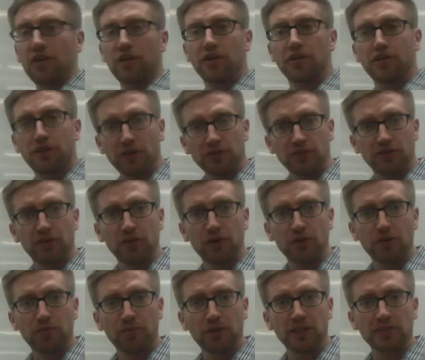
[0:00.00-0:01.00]
those of you who
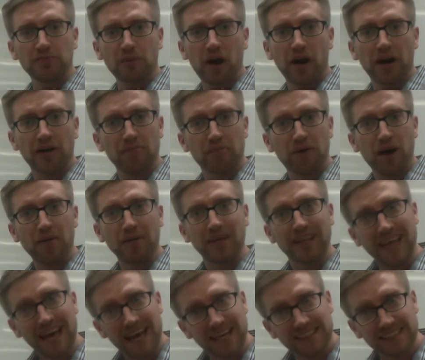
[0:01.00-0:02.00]
are pretty smart could probably
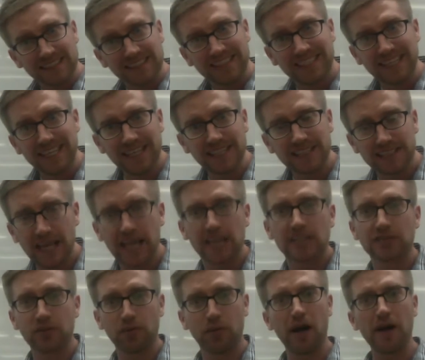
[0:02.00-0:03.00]
guess, T stands
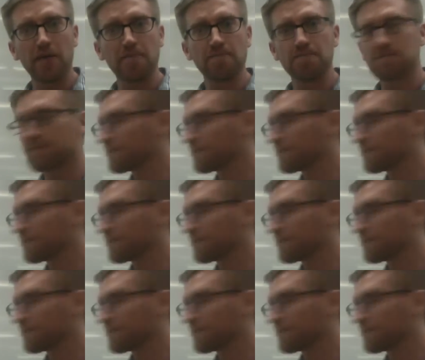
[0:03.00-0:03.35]
for what?